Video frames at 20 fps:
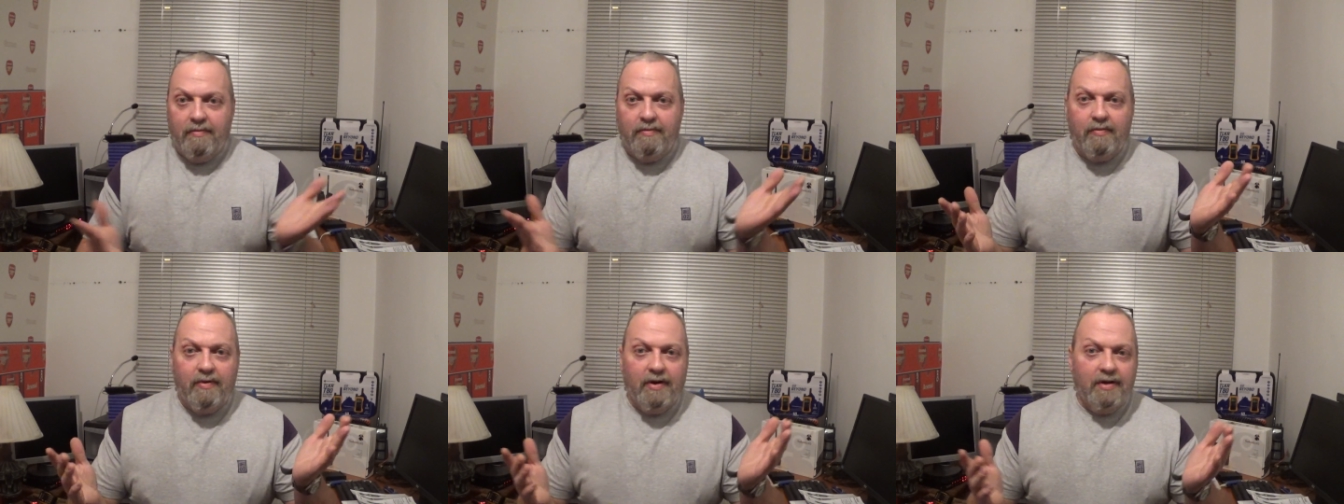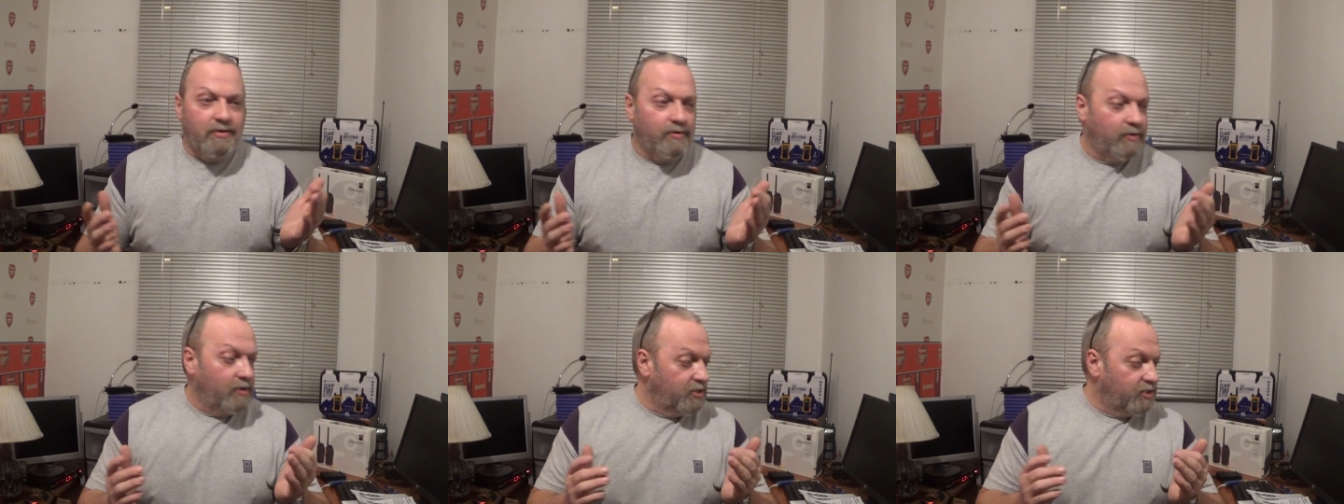Where
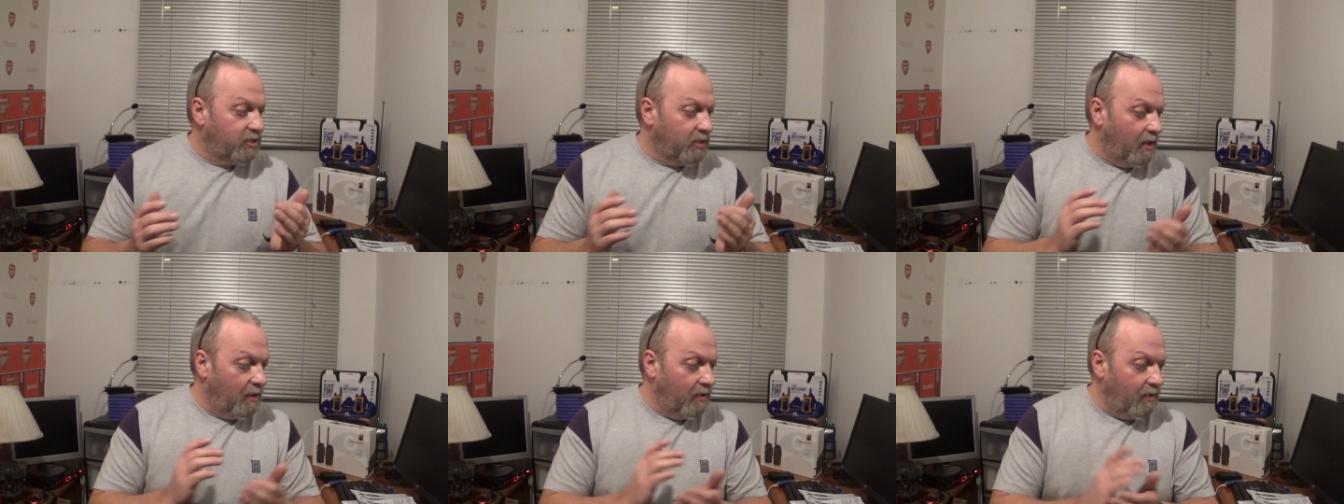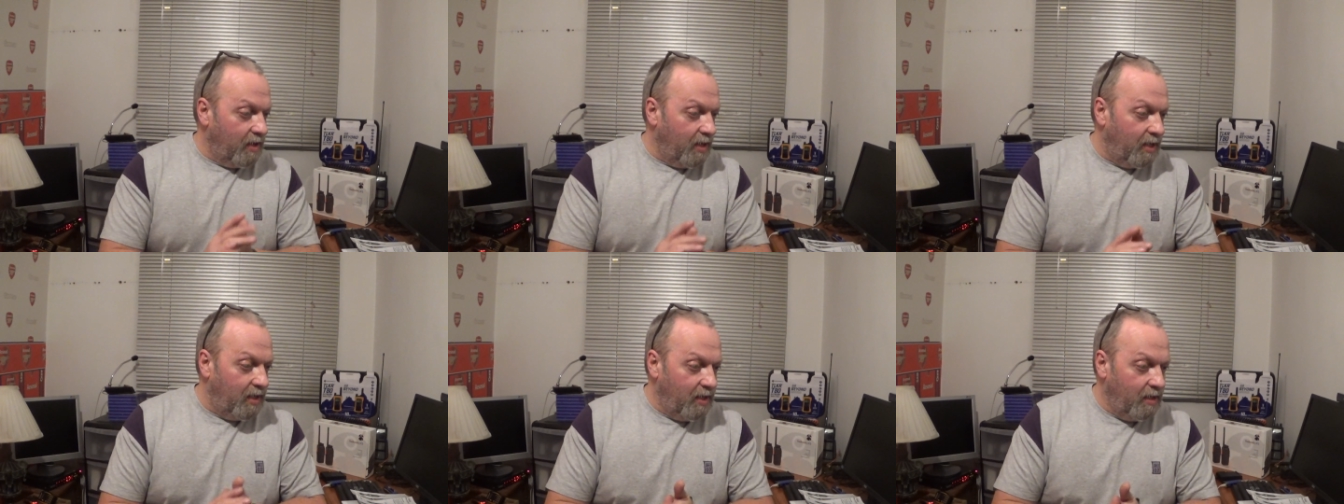do I
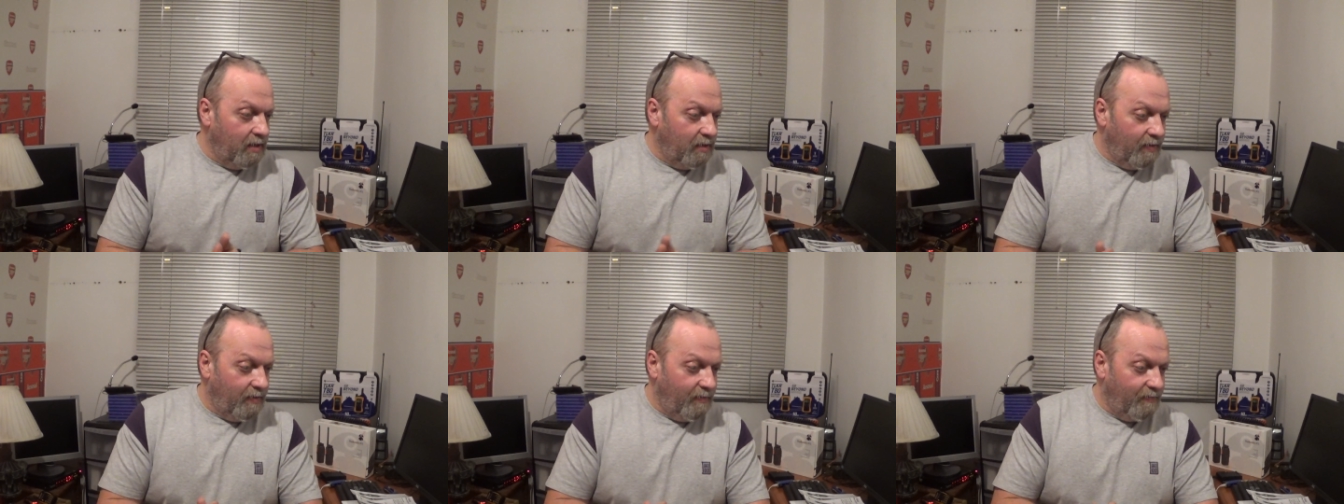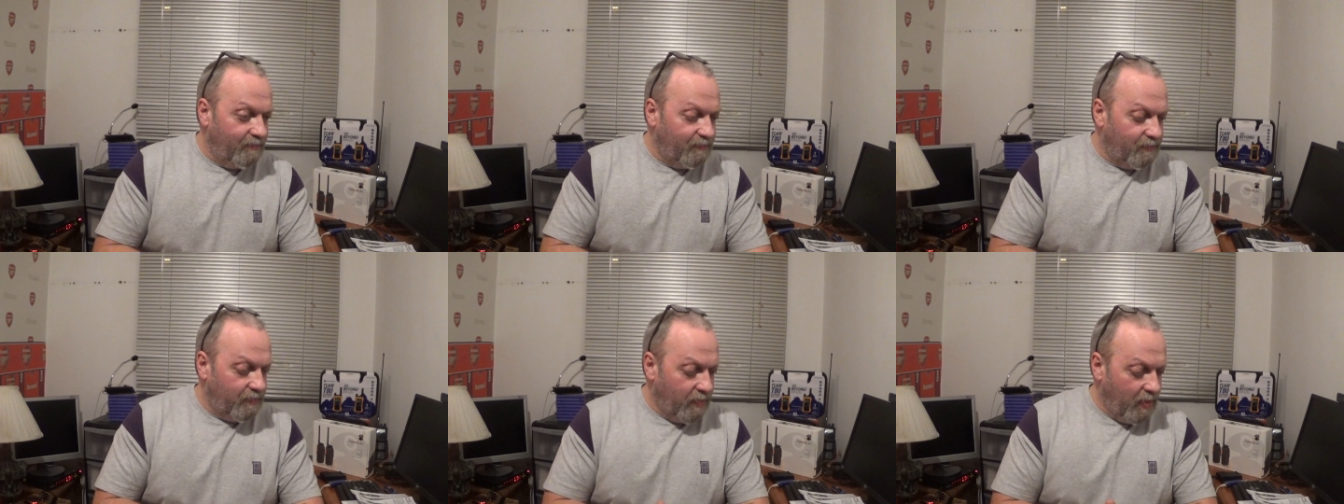start here?
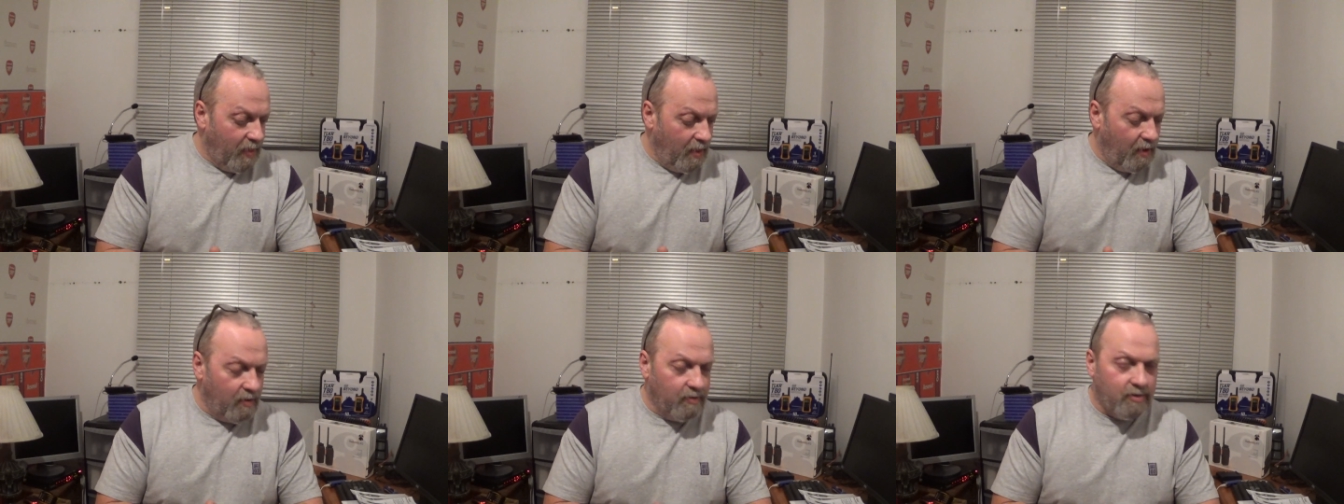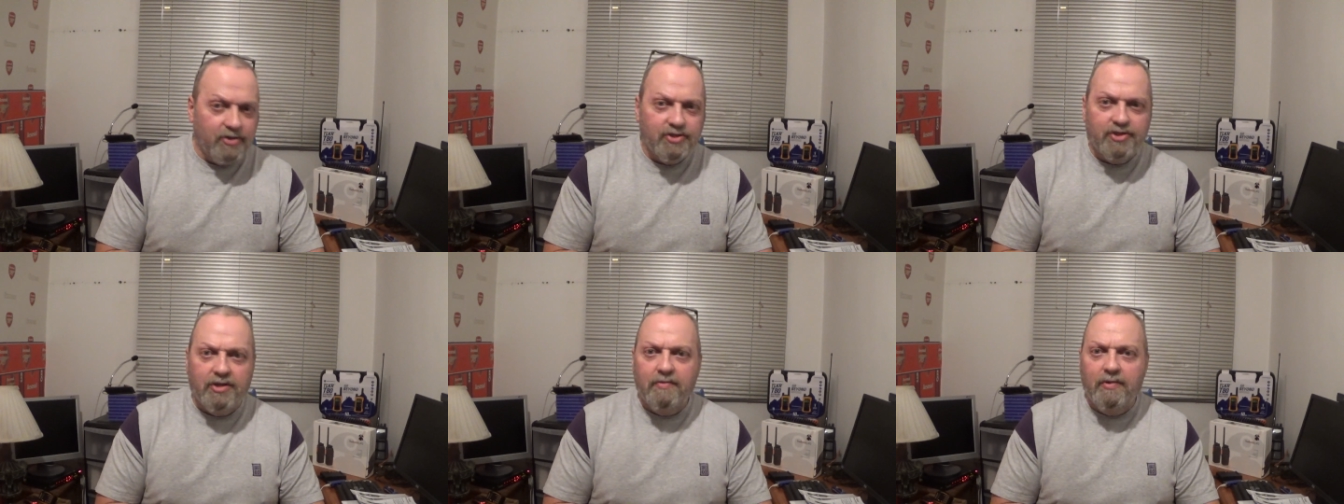I've
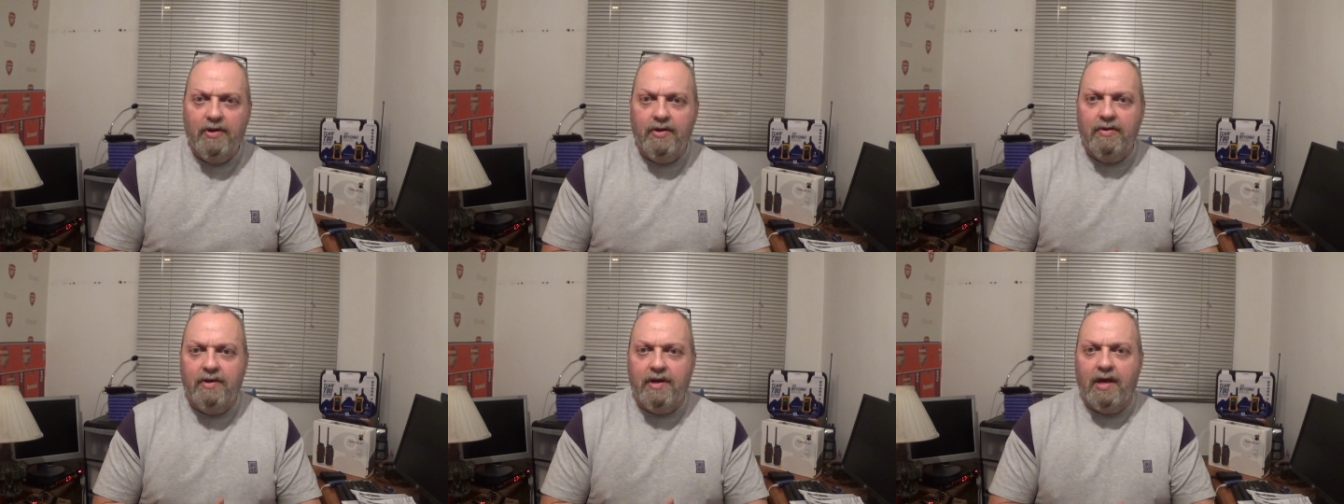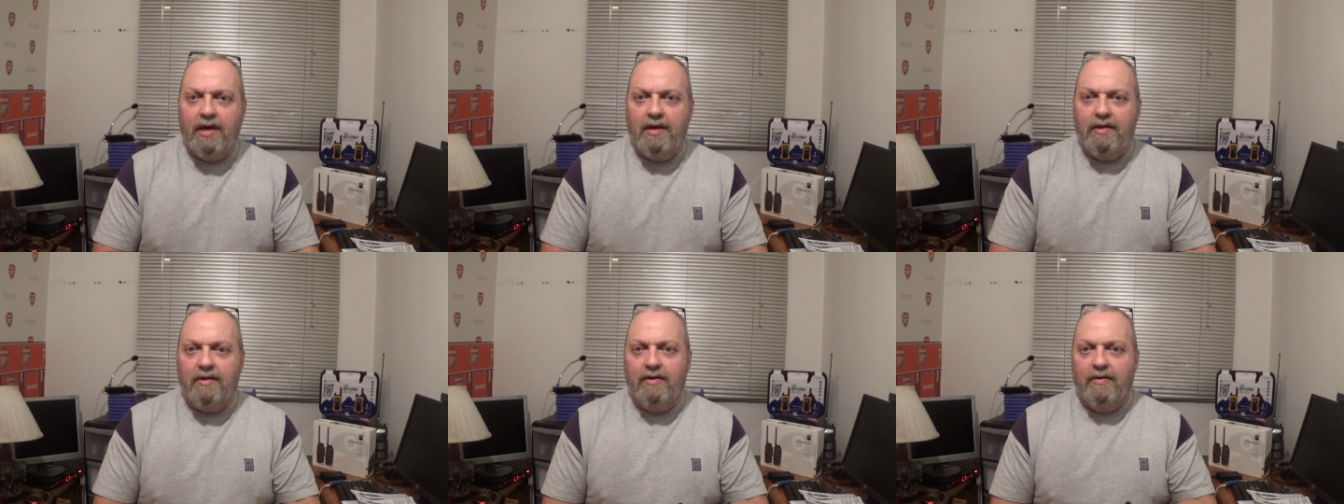got some new
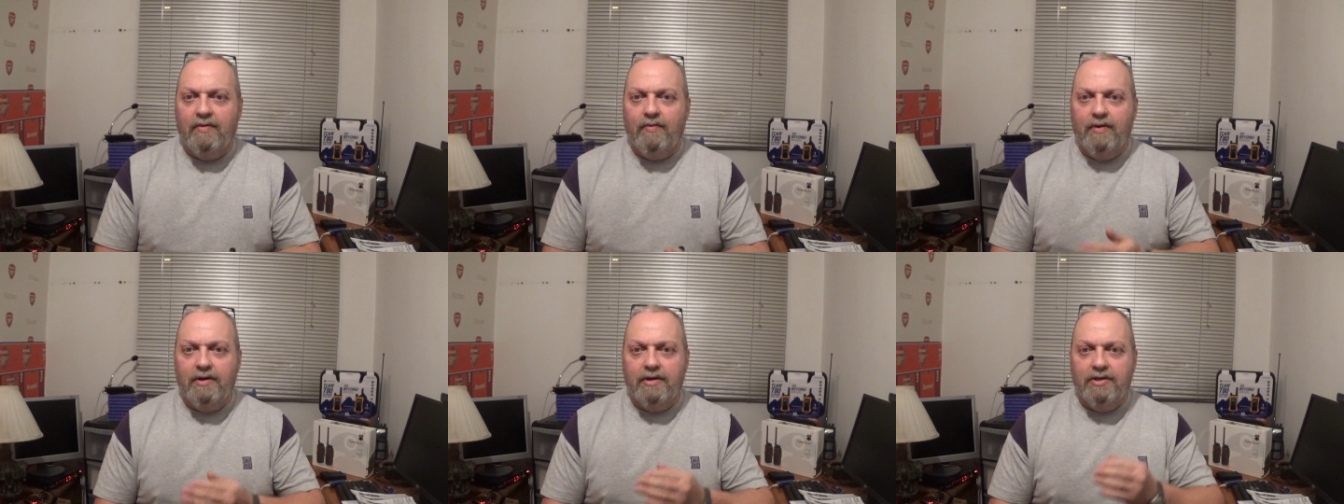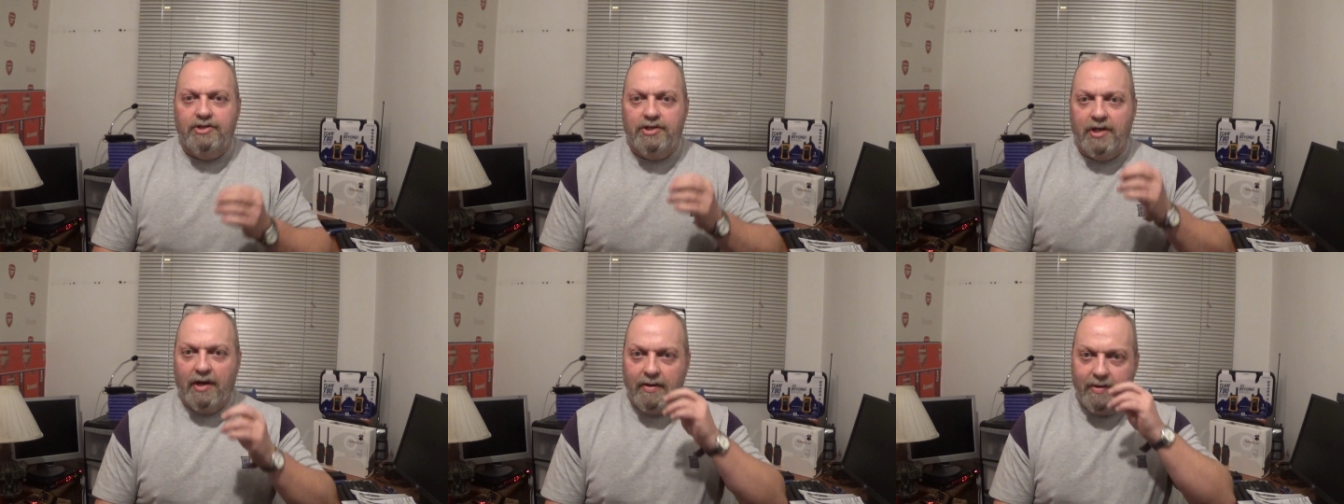kit that I want to
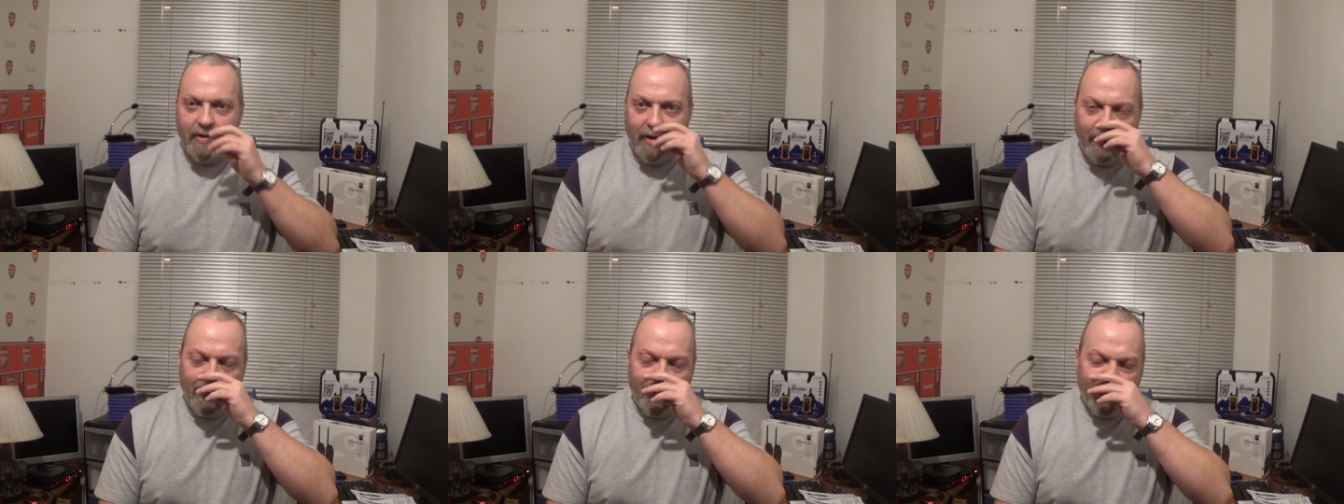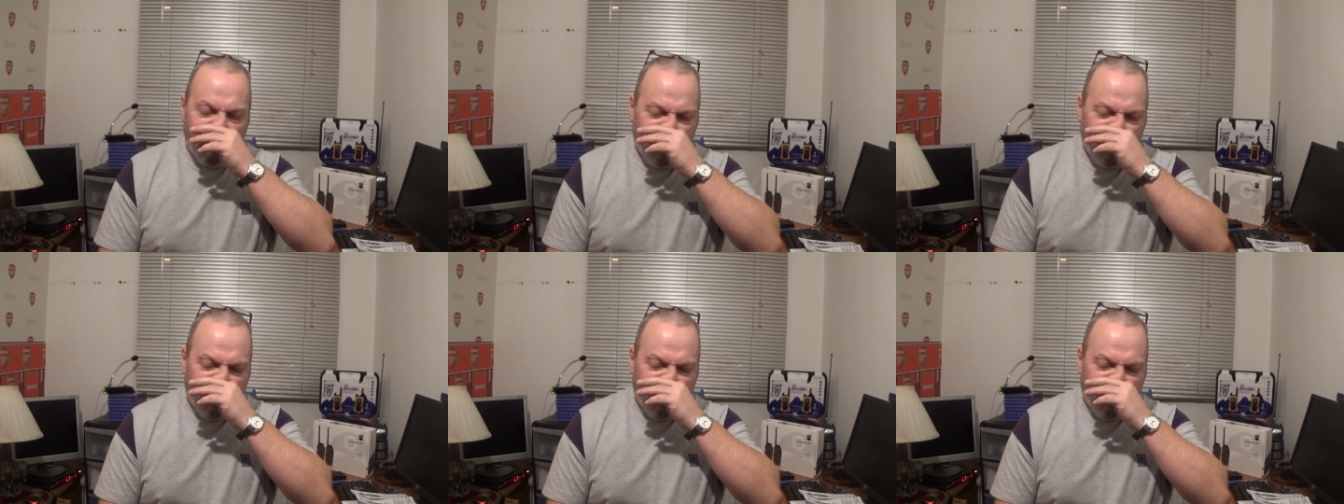show you.